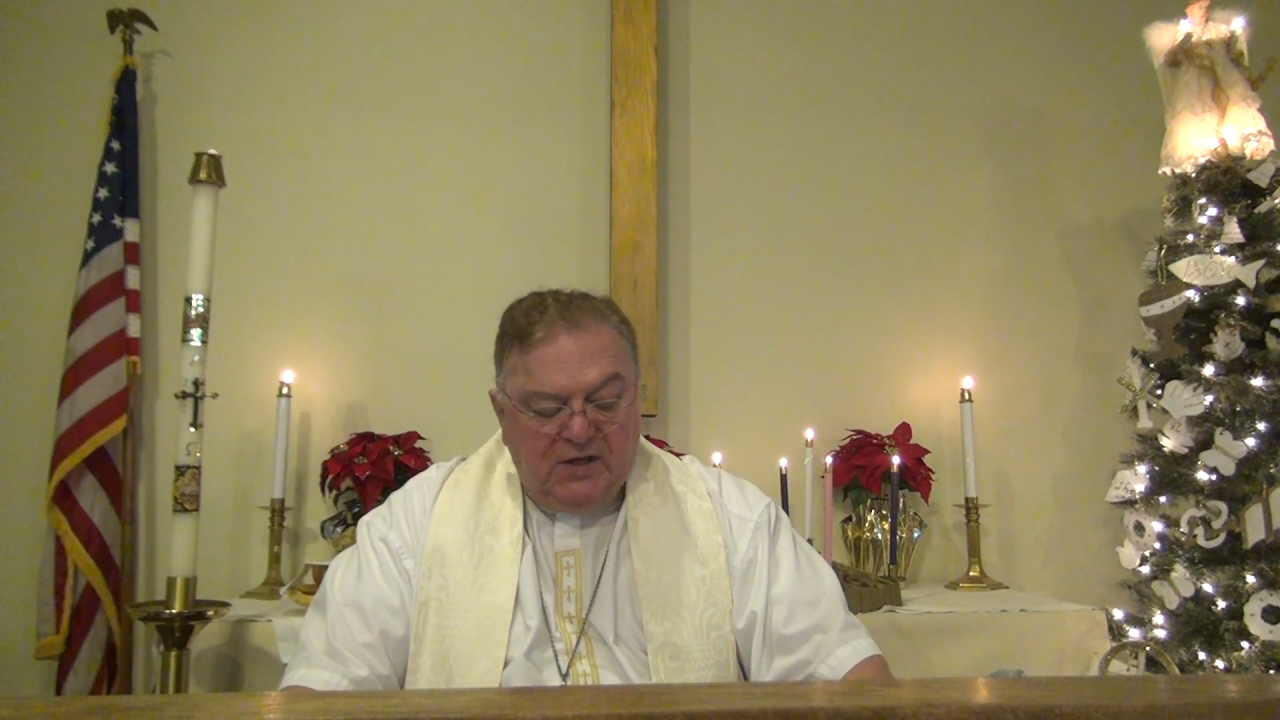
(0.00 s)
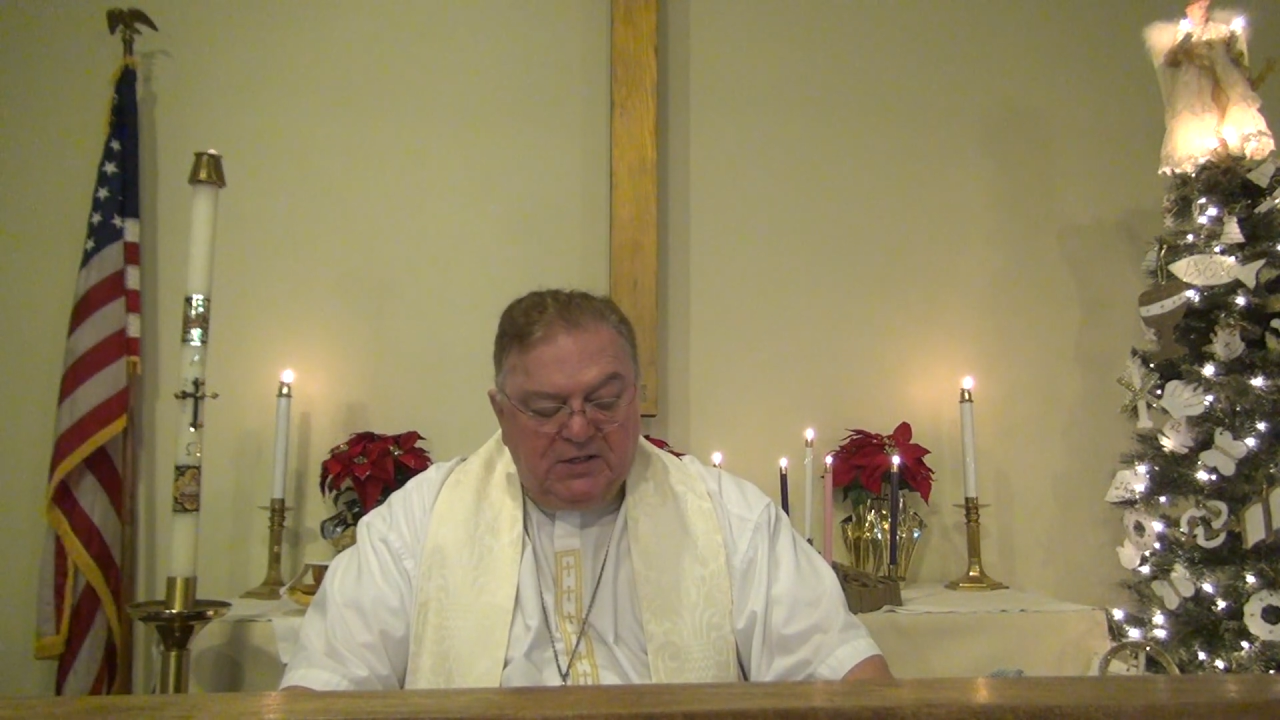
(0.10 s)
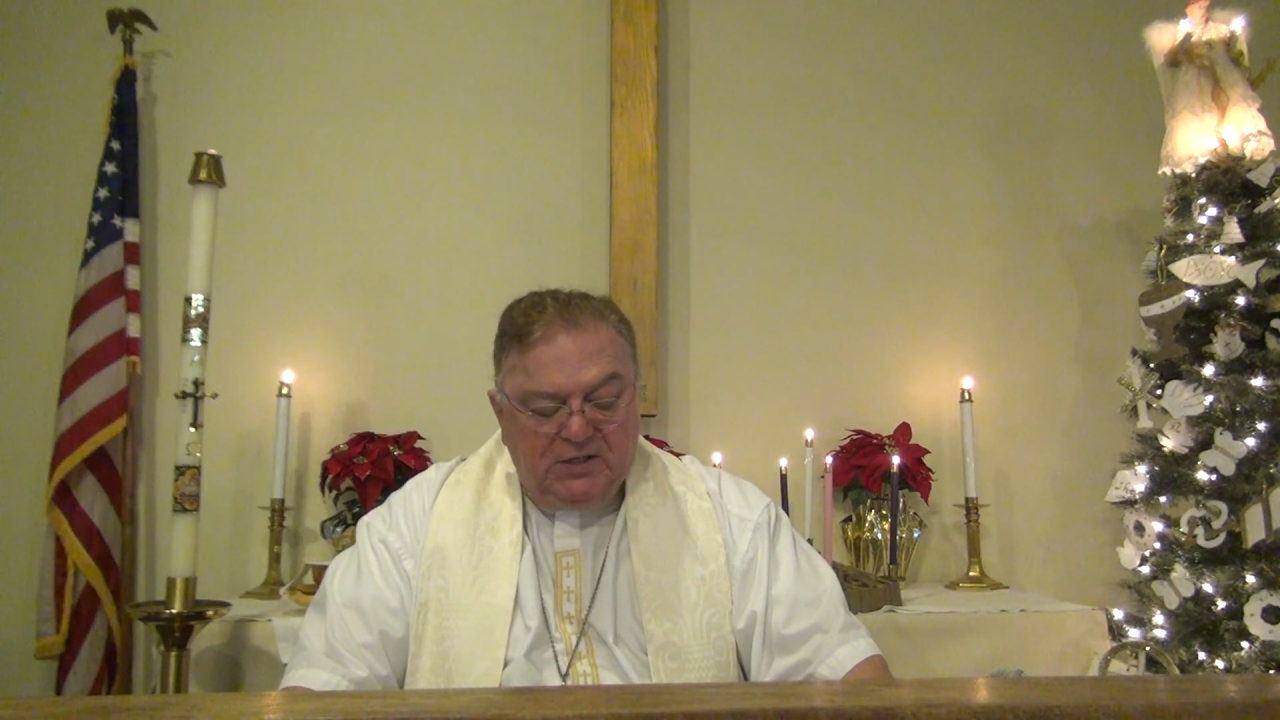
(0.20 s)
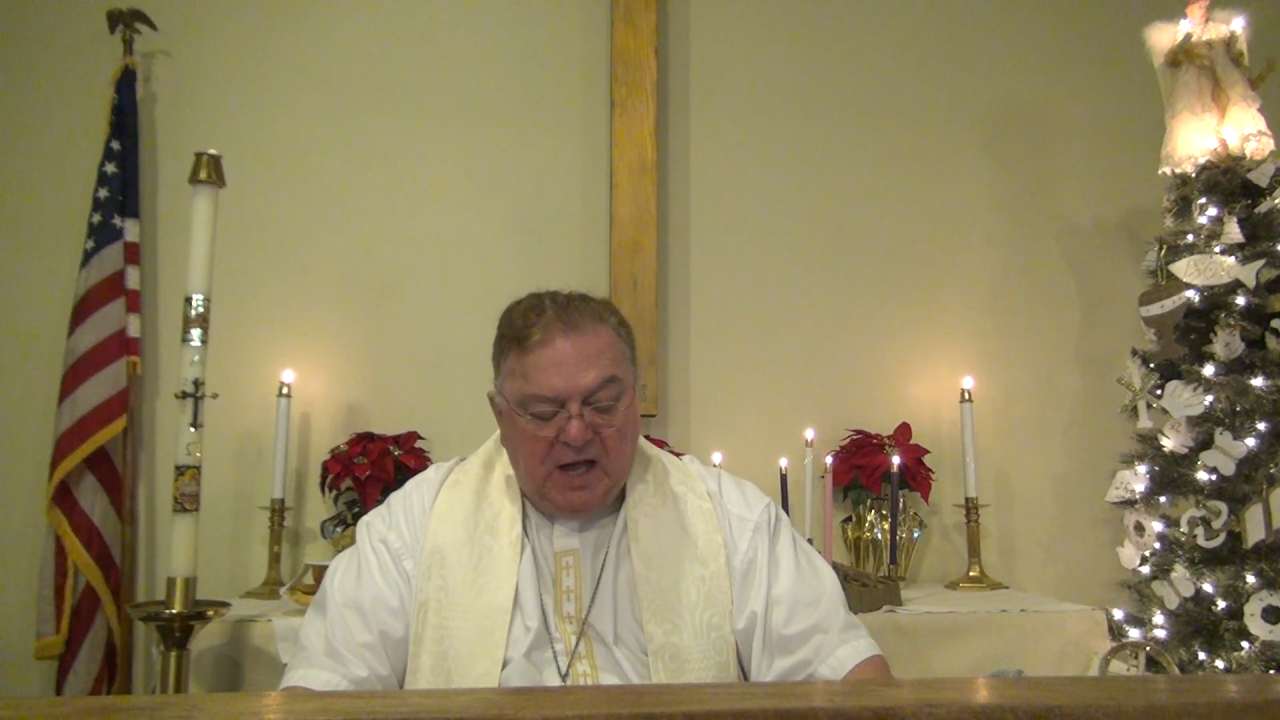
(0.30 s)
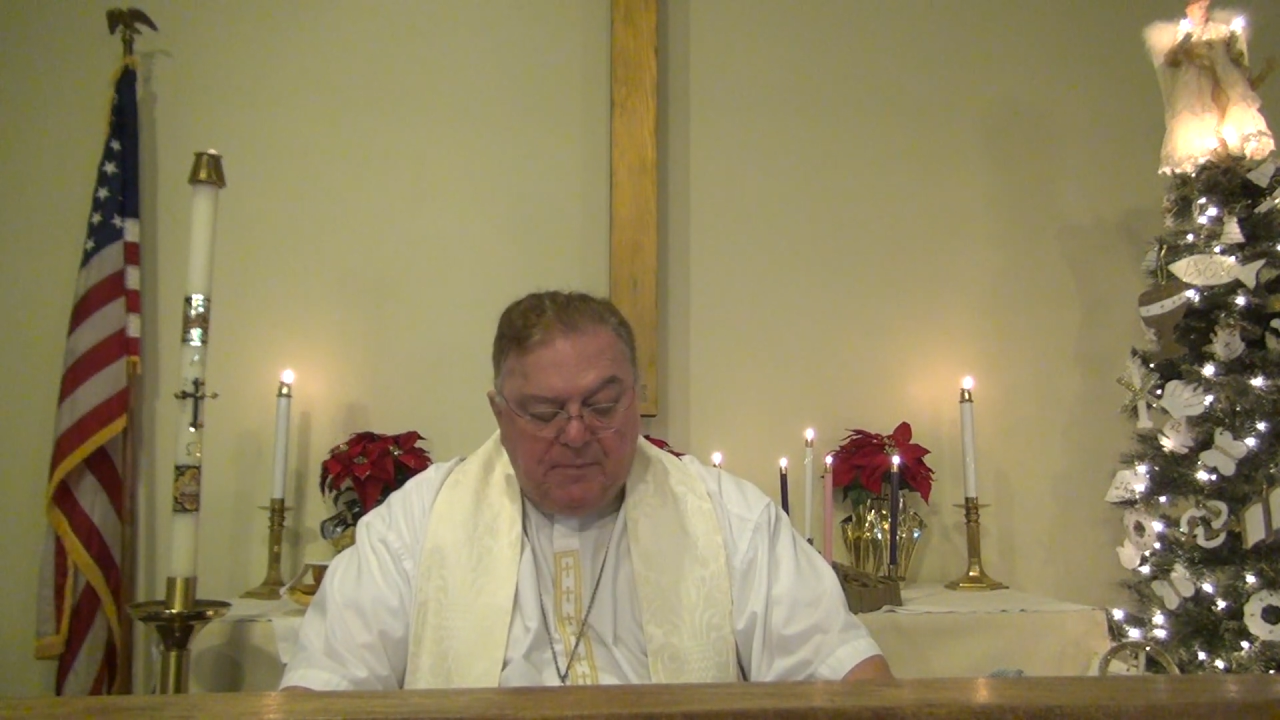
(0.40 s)

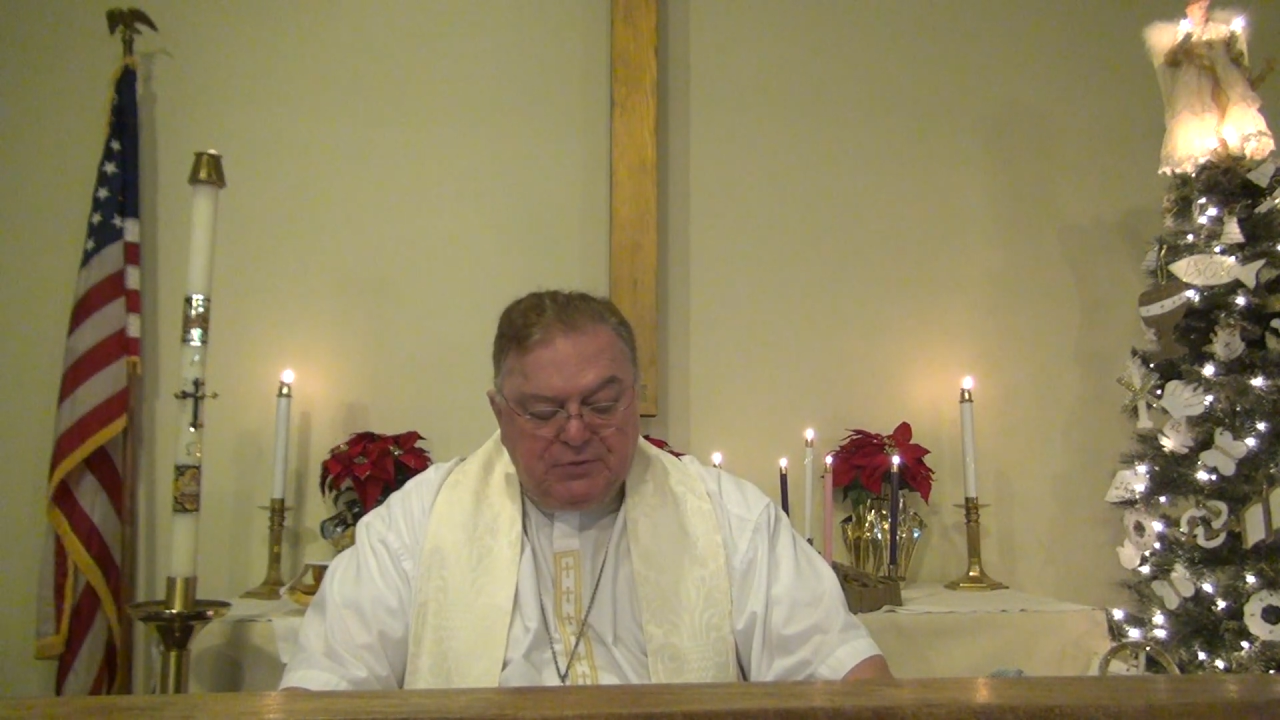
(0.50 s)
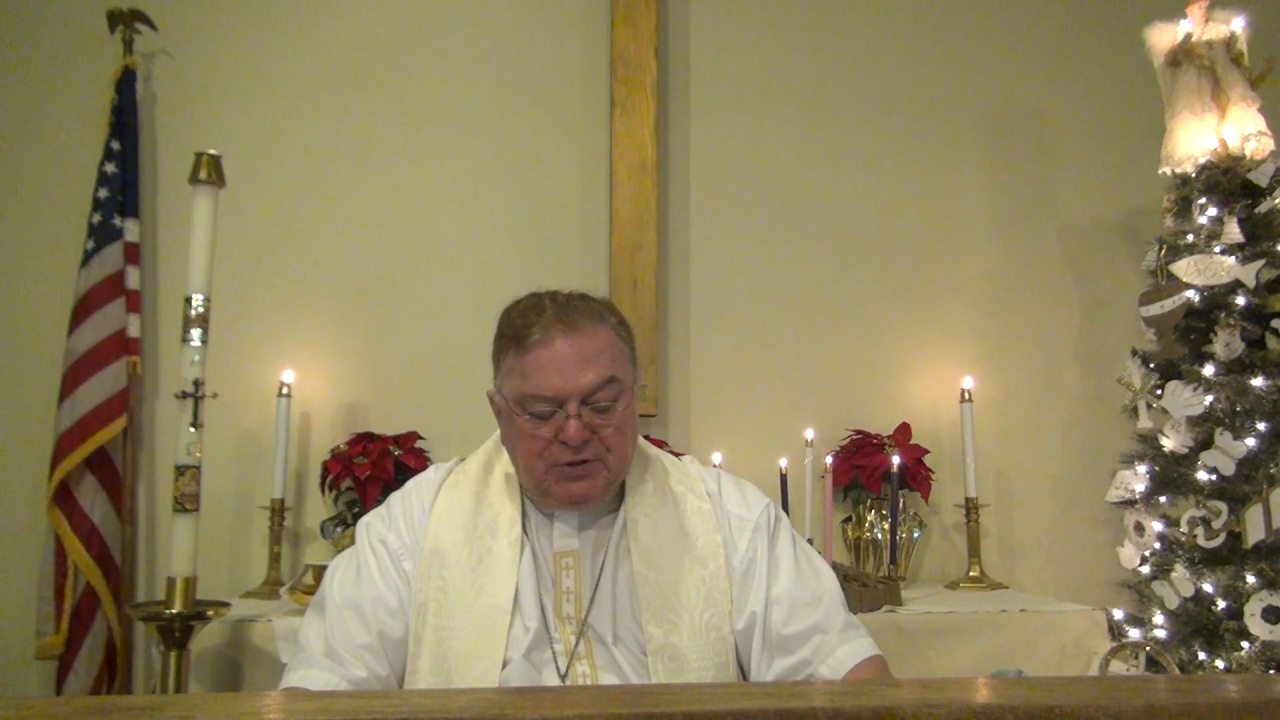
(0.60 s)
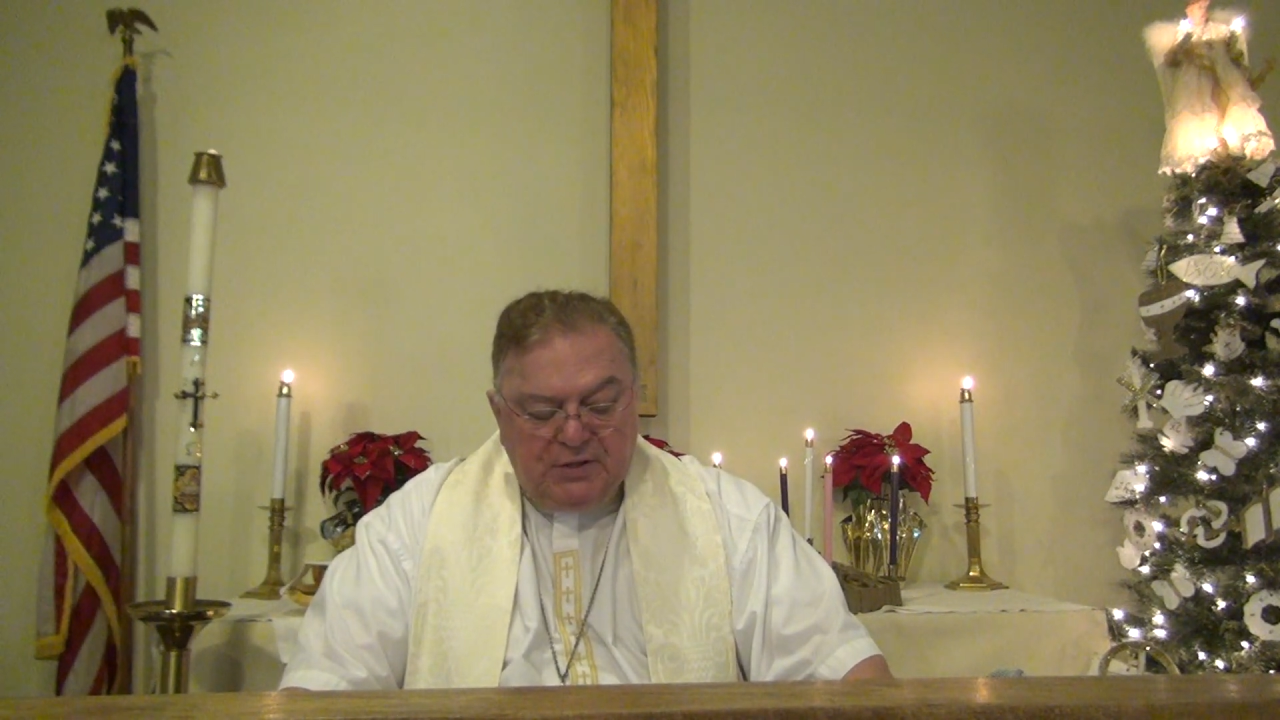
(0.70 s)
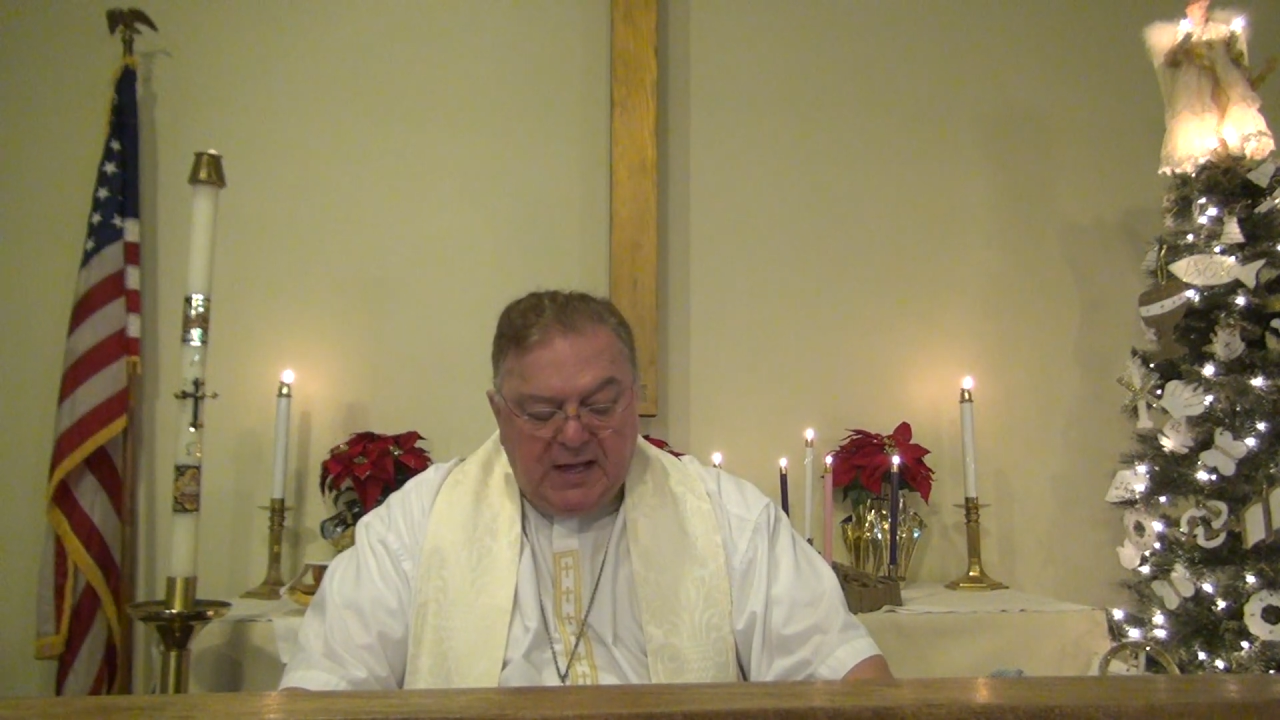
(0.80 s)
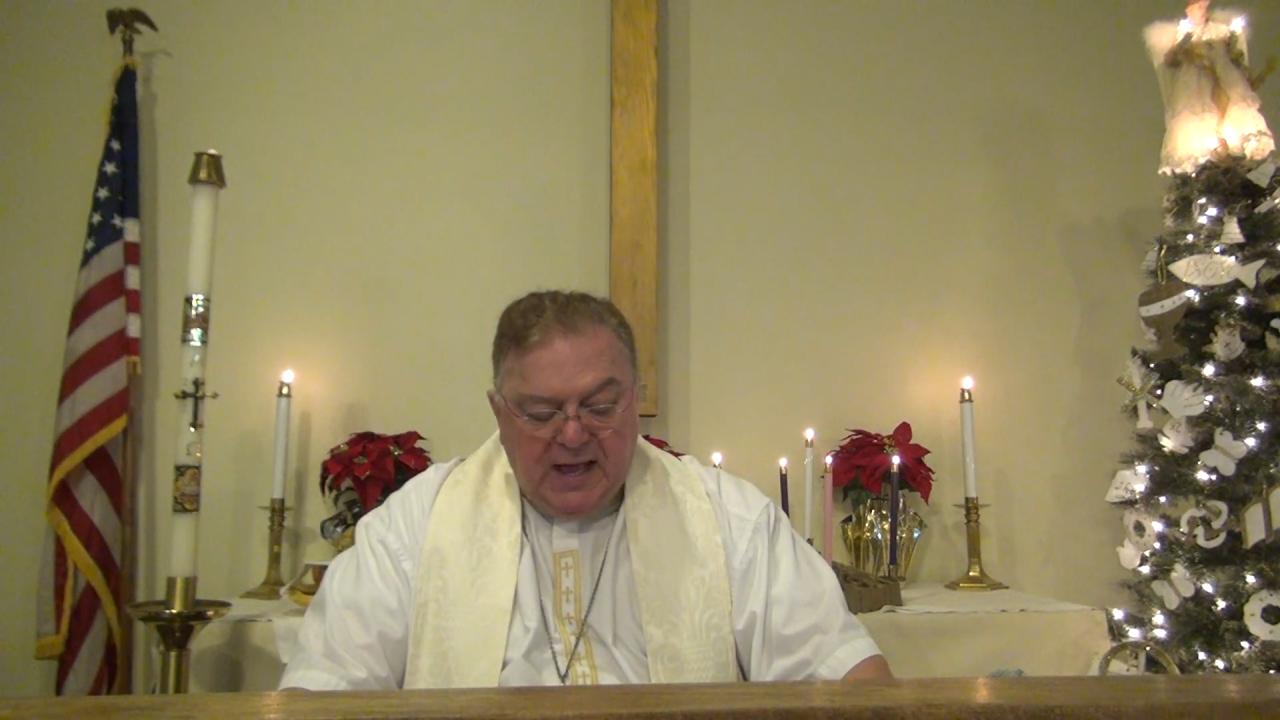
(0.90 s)
adoption